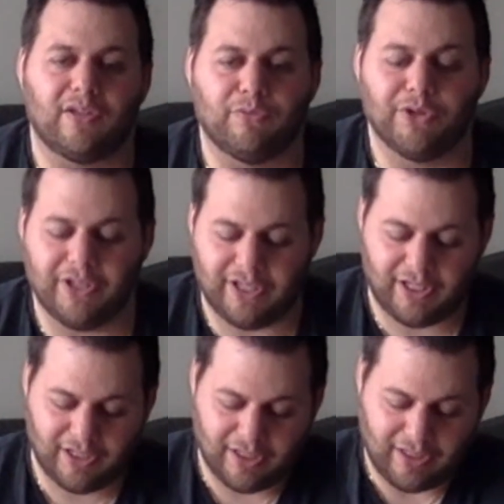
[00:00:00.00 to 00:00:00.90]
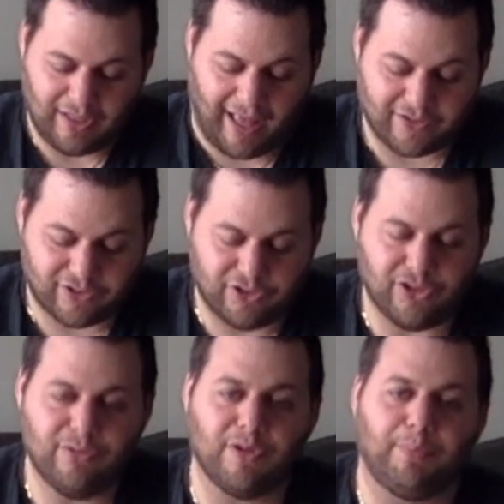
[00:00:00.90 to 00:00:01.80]
really has to
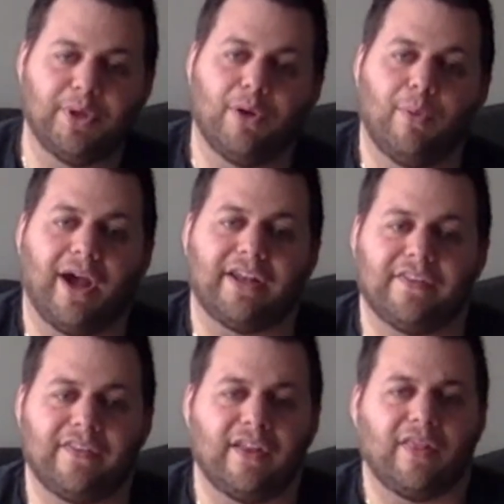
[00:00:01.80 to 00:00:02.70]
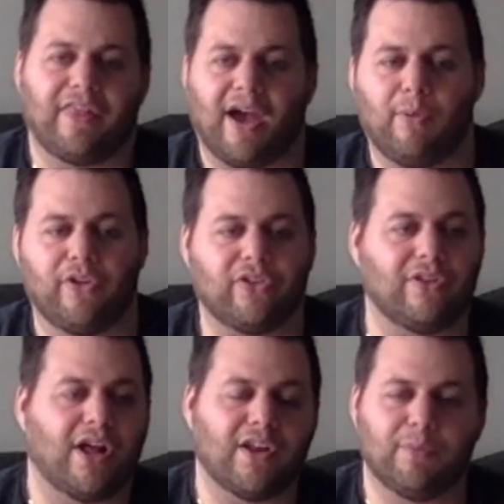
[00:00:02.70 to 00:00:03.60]
do with Bill White, and that was a
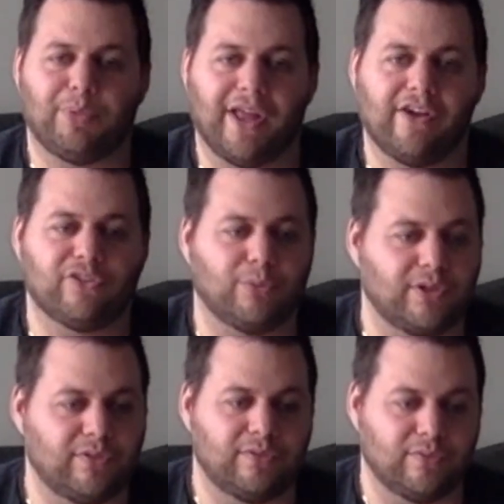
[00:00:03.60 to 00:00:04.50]
lot of the players would